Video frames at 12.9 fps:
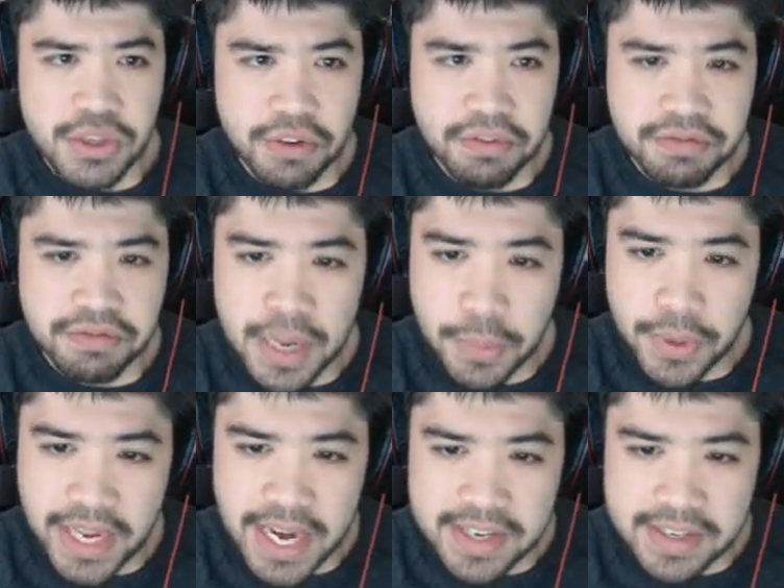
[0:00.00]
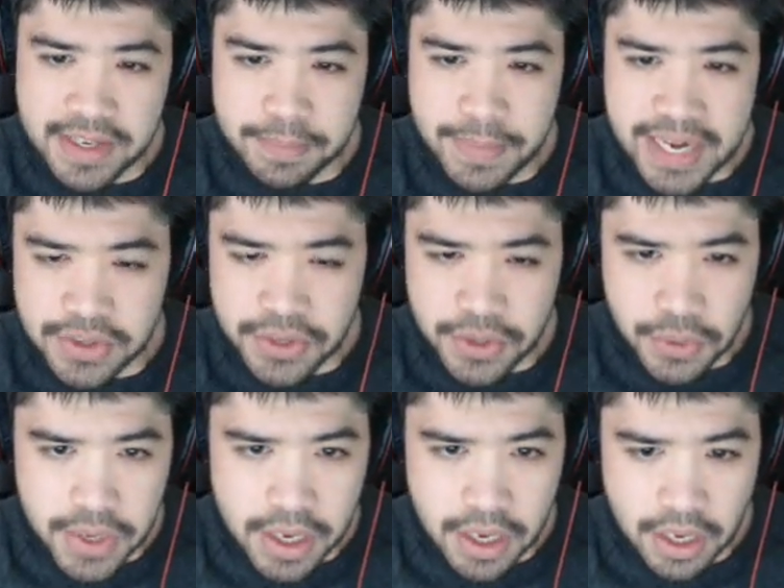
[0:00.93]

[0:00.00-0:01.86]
to a 5.8 in magnitude.